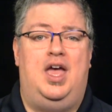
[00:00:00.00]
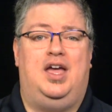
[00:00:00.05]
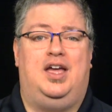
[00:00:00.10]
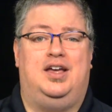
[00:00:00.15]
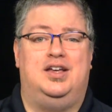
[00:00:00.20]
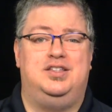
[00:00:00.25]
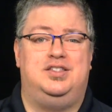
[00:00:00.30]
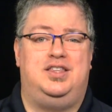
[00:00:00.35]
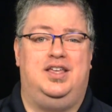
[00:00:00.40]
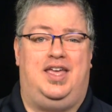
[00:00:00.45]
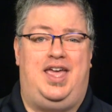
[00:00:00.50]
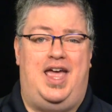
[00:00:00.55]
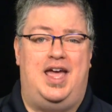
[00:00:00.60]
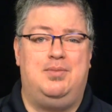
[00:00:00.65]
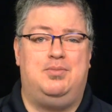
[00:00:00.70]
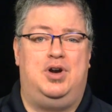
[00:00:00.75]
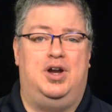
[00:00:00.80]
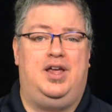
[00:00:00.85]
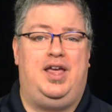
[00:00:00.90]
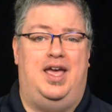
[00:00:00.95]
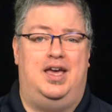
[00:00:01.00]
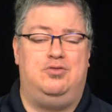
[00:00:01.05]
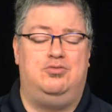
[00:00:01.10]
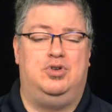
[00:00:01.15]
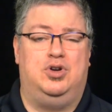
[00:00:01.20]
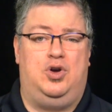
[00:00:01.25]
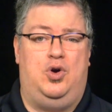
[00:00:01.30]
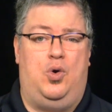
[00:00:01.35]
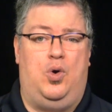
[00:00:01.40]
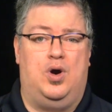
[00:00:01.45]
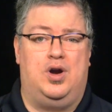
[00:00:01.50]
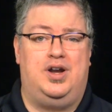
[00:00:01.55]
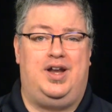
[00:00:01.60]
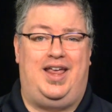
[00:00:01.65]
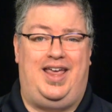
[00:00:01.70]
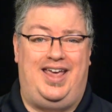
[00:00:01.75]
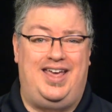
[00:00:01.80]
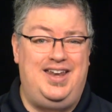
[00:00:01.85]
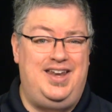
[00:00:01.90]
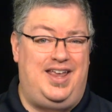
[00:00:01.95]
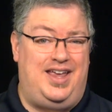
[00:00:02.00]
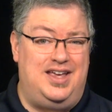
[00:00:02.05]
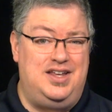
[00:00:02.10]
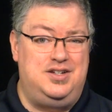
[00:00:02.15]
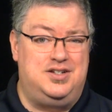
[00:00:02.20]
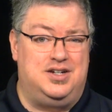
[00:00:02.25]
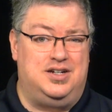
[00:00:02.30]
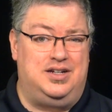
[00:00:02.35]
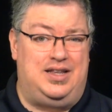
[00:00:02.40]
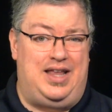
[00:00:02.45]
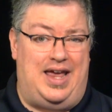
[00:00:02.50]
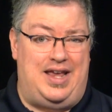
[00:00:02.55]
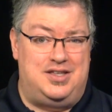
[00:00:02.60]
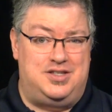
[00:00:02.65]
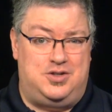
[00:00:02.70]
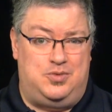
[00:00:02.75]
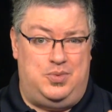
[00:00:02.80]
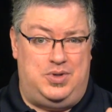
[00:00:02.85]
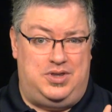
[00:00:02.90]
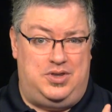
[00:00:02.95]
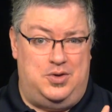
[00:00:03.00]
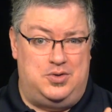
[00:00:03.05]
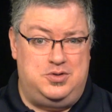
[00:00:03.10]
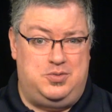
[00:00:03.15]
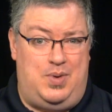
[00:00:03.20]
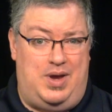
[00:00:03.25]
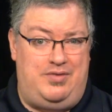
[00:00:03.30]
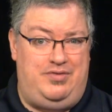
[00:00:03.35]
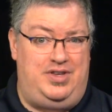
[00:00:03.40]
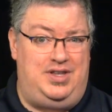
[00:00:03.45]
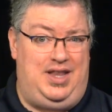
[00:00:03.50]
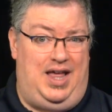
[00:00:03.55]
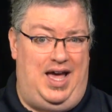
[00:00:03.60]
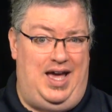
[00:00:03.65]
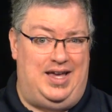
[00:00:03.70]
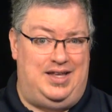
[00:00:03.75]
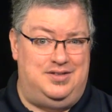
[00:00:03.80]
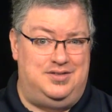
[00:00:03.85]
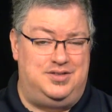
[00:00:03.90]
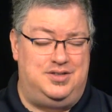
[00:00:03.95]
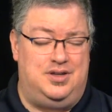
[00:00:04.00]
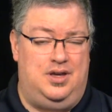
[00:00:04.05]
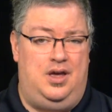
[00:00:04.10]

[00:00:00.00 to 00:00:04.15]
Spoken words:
because the camera can record in interlaced with those wavy lines.